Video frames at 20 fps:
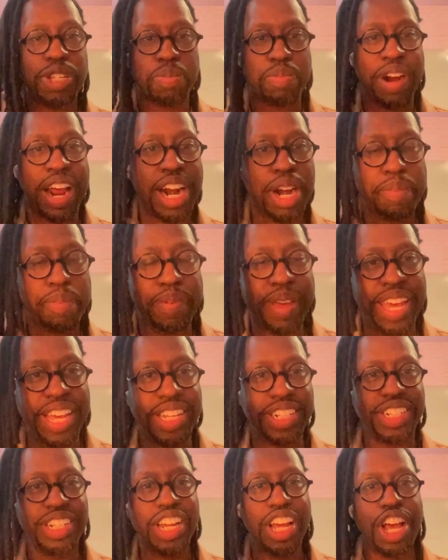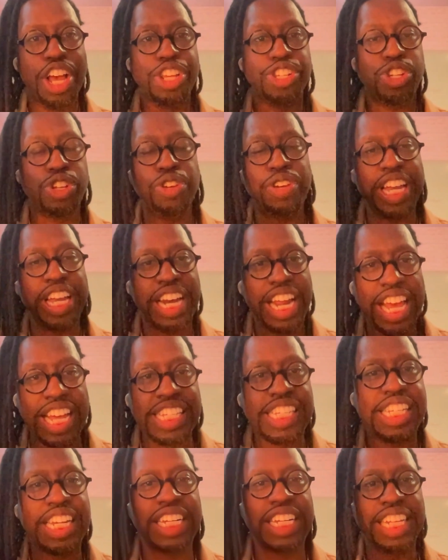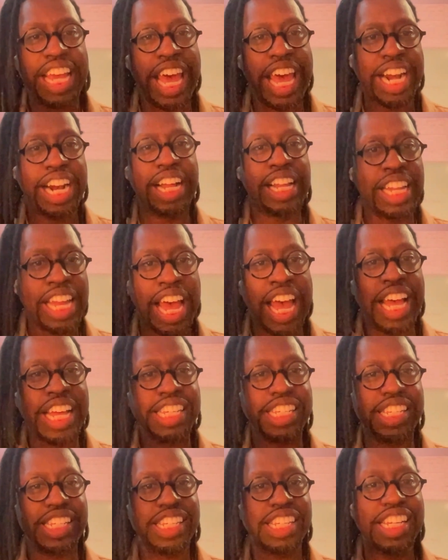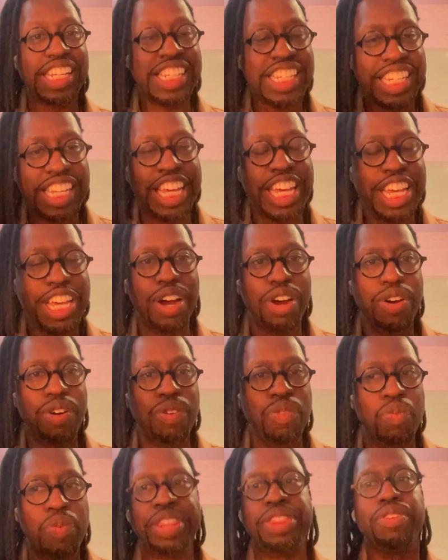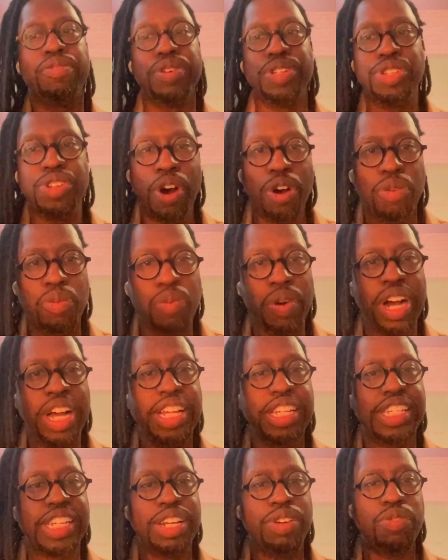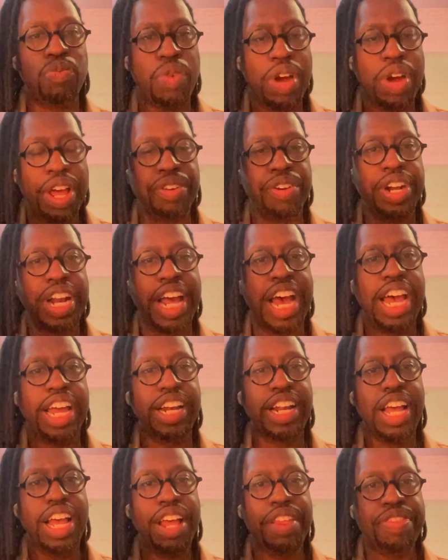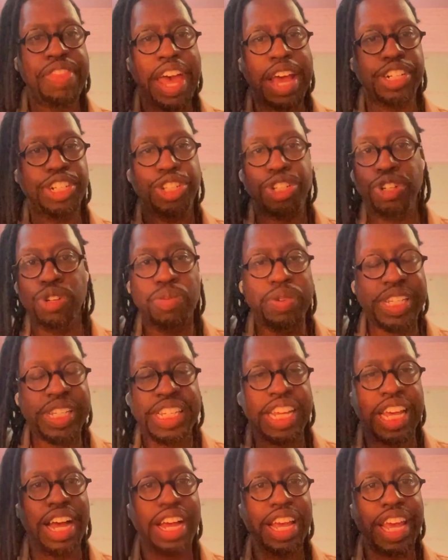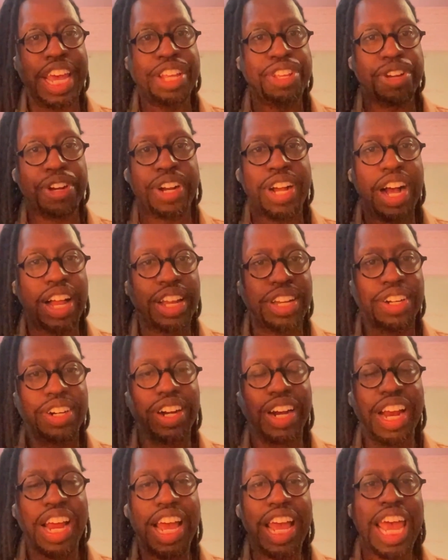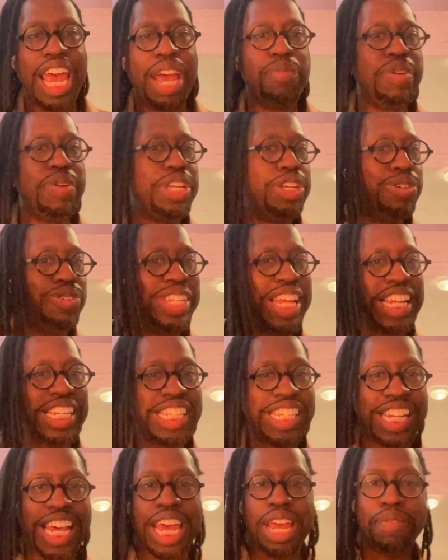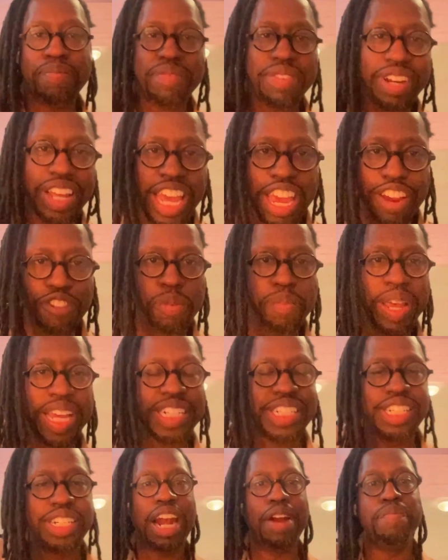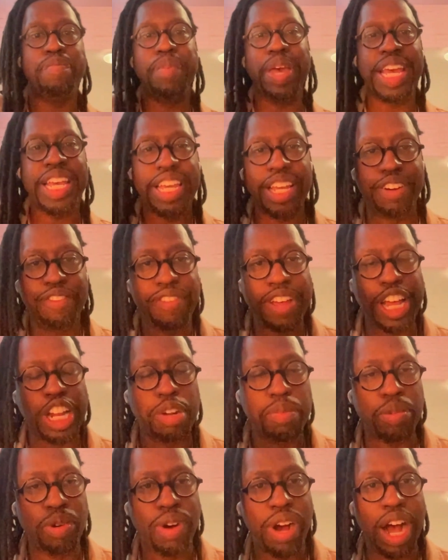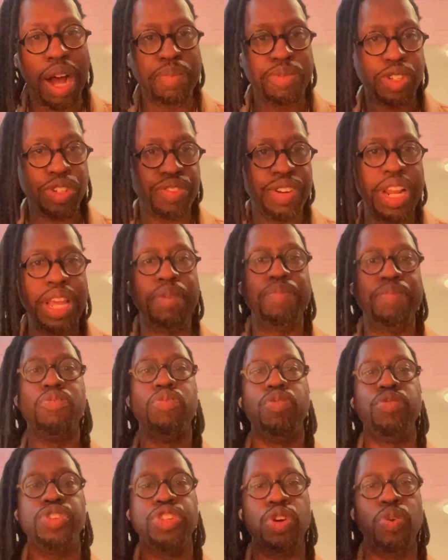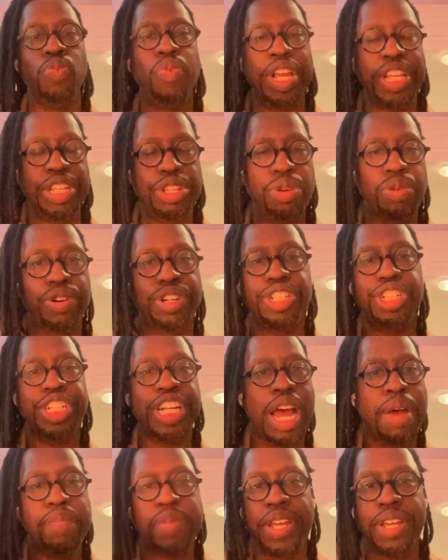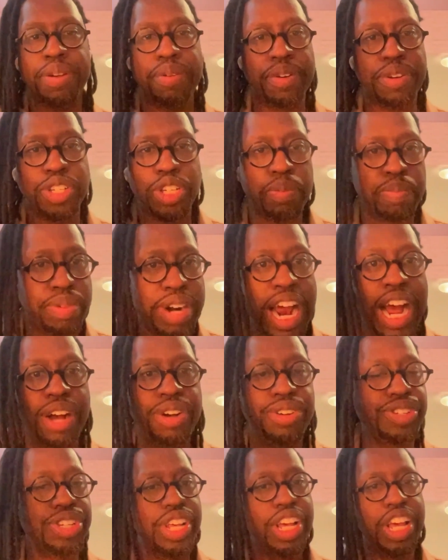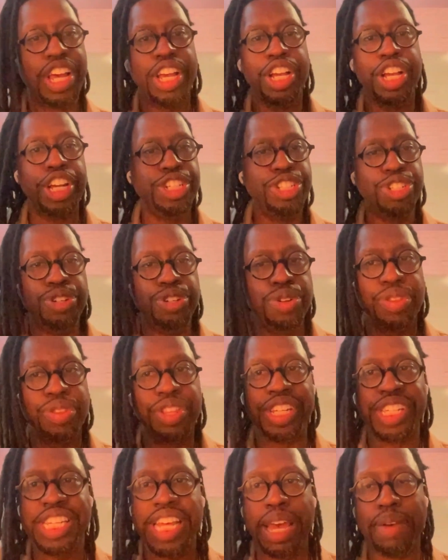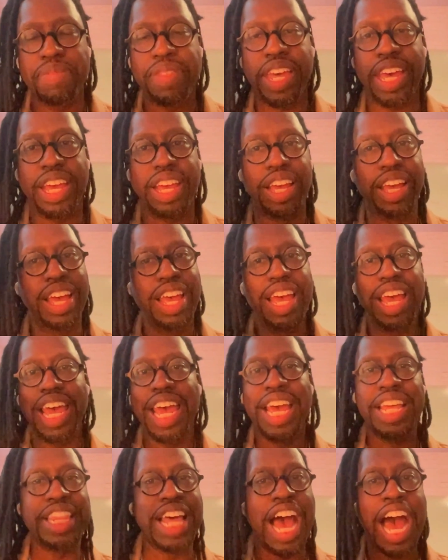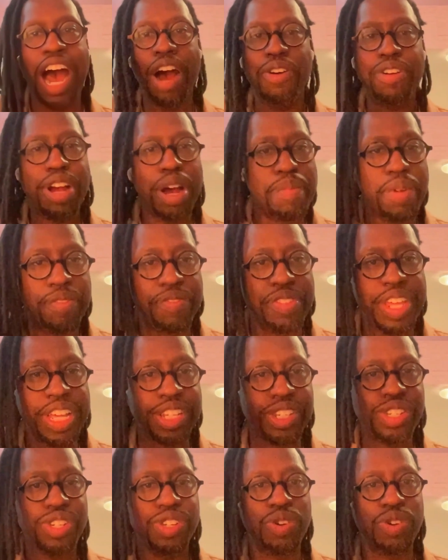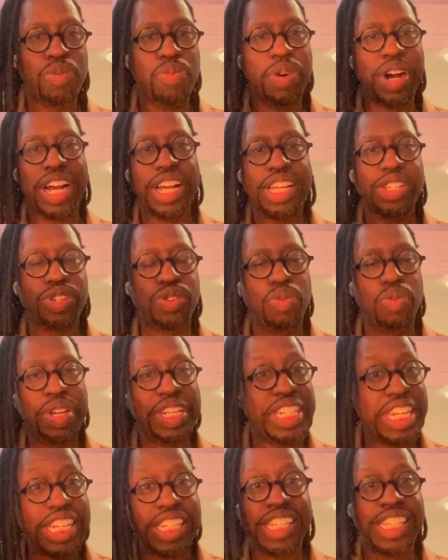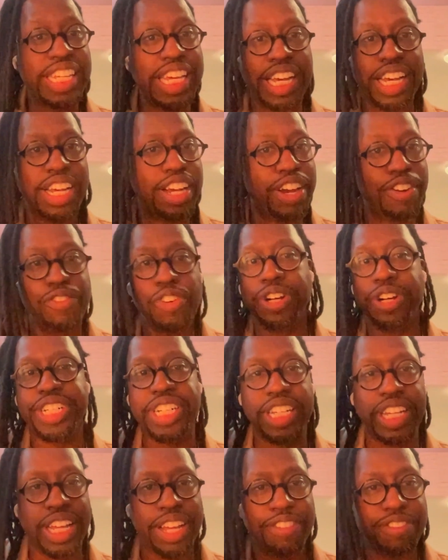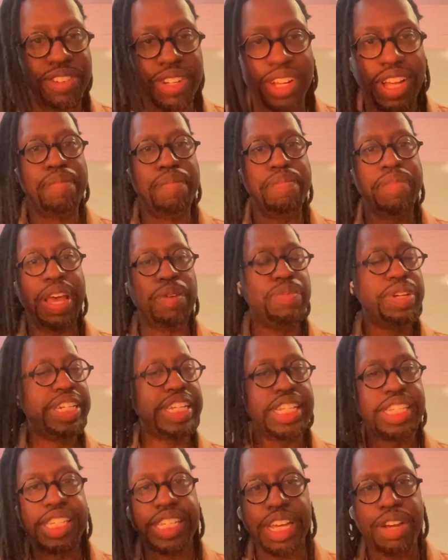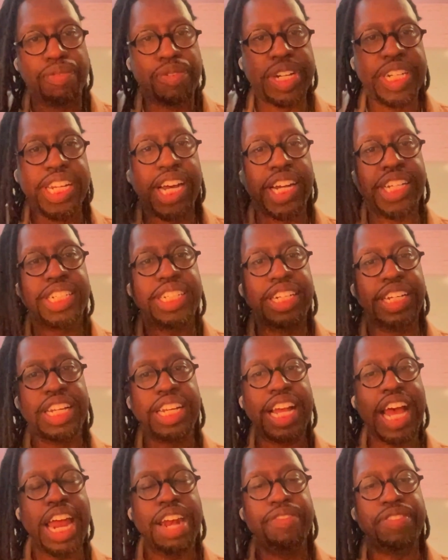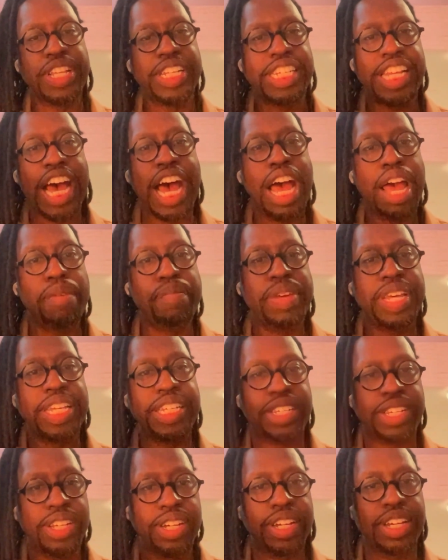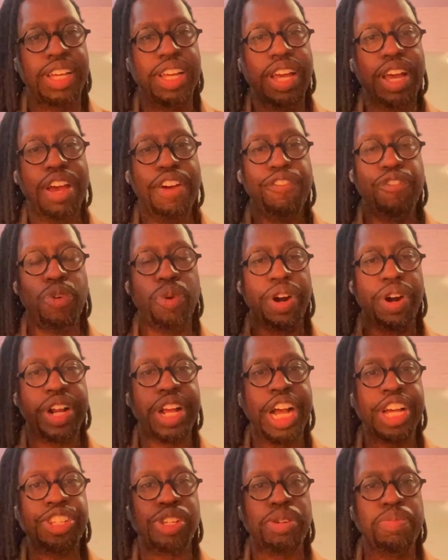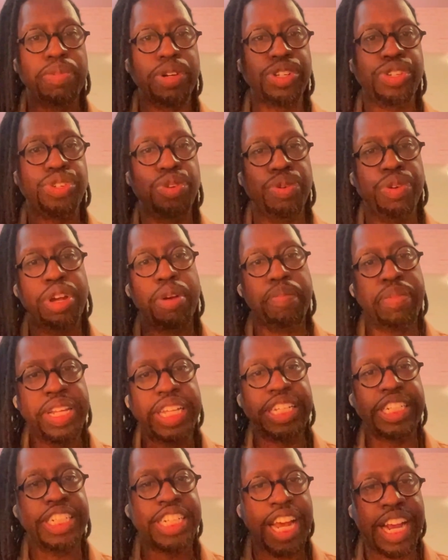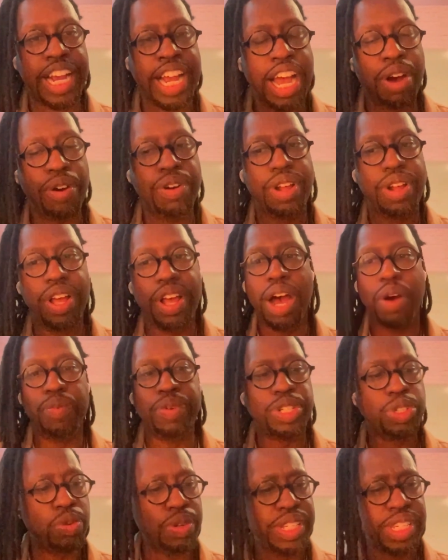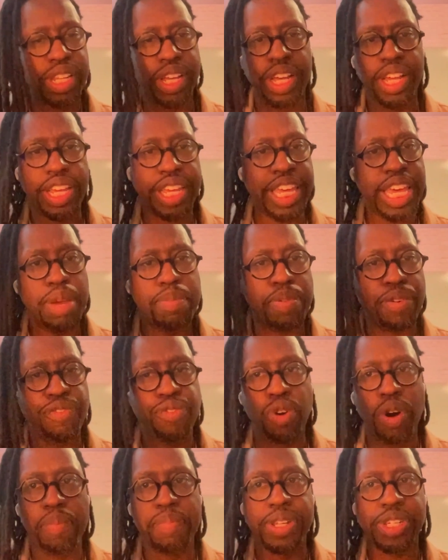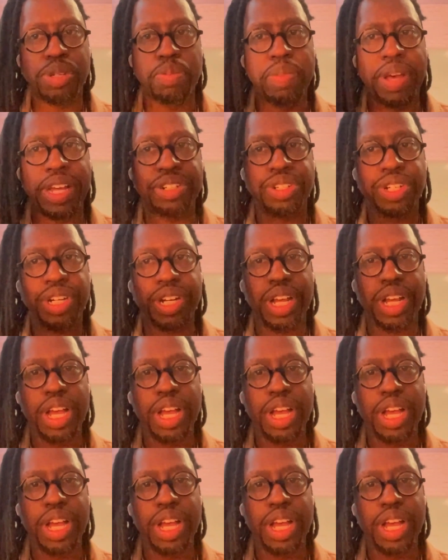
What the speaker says: product page. So you could instantly at a glance see what the result was and whether or not that shoe was in your color. And we use that same information to make it available upstream. So when you're shopping to browse, could you do the same thing? And the outcome of this was we did see a conversion lift and we did see a reduction in kind of the time it took for customers to complete checkout, which was a key performance metric.